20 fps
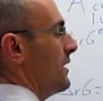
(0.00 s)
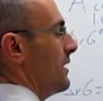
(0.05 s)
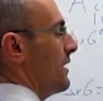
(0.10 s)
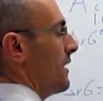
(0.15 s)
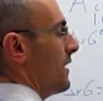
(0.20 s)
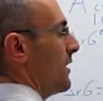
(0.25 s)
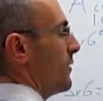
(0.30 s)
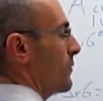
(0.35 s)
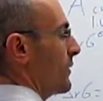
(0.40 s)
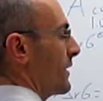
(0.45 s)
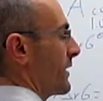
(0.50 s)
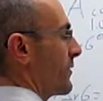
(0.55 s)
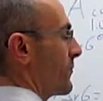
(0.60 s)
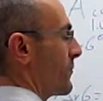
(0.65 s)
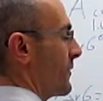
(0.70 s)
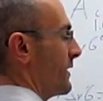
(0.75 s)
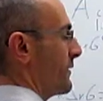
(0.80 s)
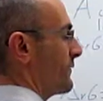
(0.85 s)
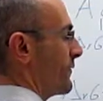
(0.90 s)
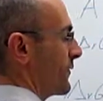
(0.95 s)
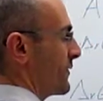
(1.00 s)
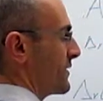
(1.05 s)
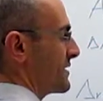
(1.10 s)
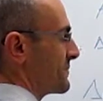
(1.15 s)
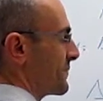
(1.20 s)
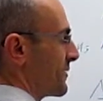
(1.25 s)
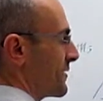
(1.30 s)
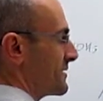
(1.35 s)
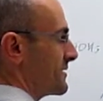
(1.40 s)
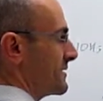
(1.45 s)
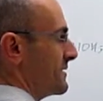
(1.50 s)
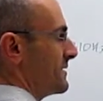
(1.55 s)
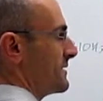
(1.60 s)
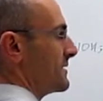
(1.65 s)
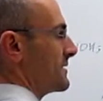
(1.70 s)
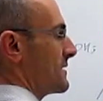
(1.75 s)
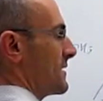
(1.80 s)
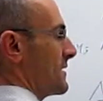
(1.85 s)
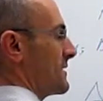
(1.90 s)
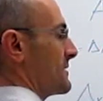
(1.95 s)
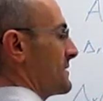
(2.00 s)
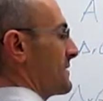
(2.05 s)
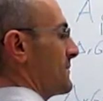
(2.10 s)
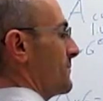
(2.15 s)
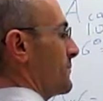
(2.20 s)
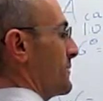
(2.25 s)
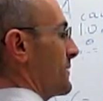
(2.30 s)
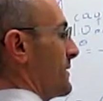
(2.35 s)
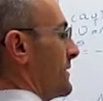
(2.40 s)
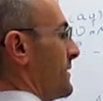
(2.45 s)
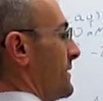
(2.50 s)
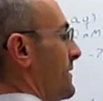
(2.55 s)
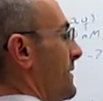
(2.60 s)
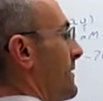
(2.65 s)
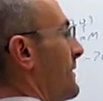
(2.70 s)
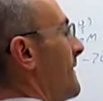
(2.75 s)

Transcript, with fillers: uh, we can write for this process as simply